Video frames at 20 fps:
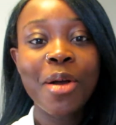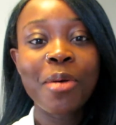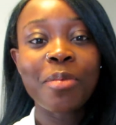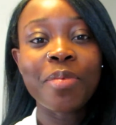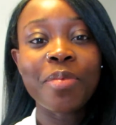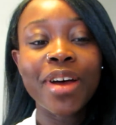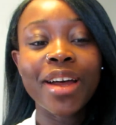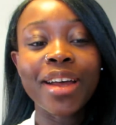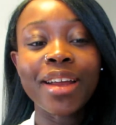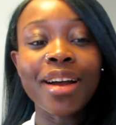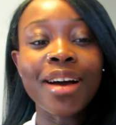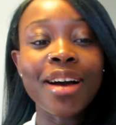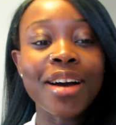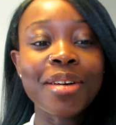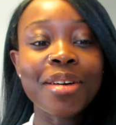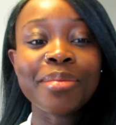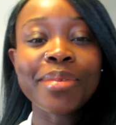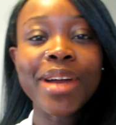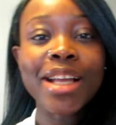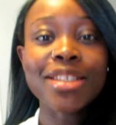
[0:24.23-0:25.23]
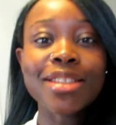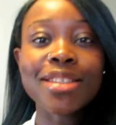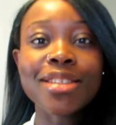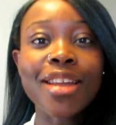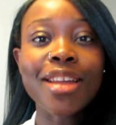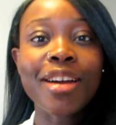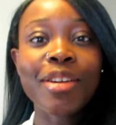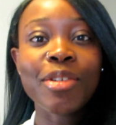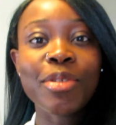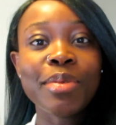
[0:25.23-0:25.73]
But I just
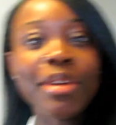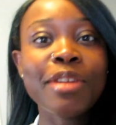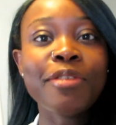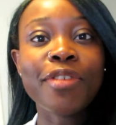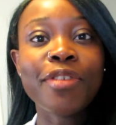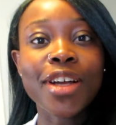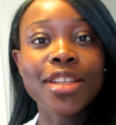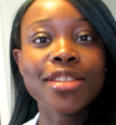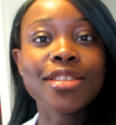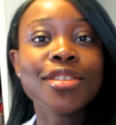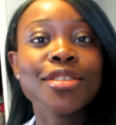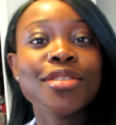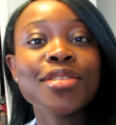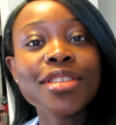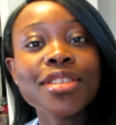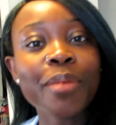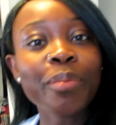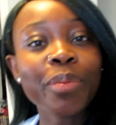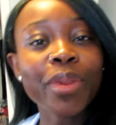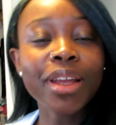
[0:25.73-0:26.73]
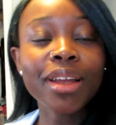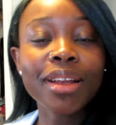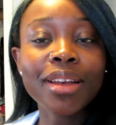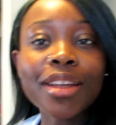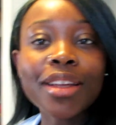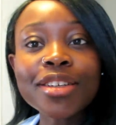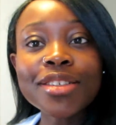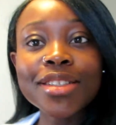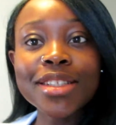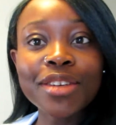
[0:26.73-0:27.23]
thought it would fun to do something a
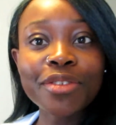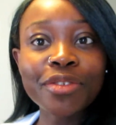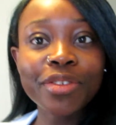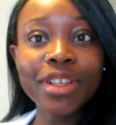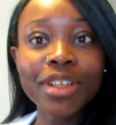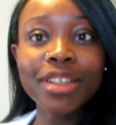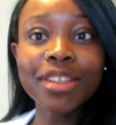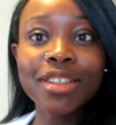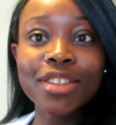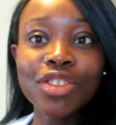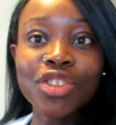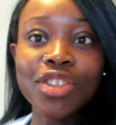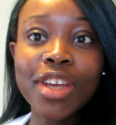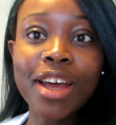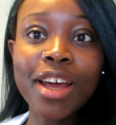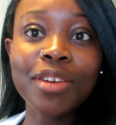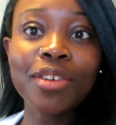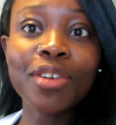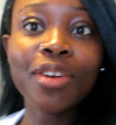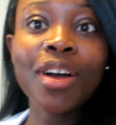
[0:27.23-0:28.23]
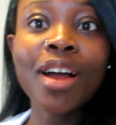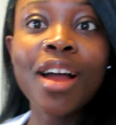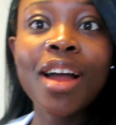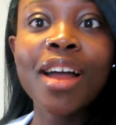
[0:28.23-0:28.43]
little different on this channel.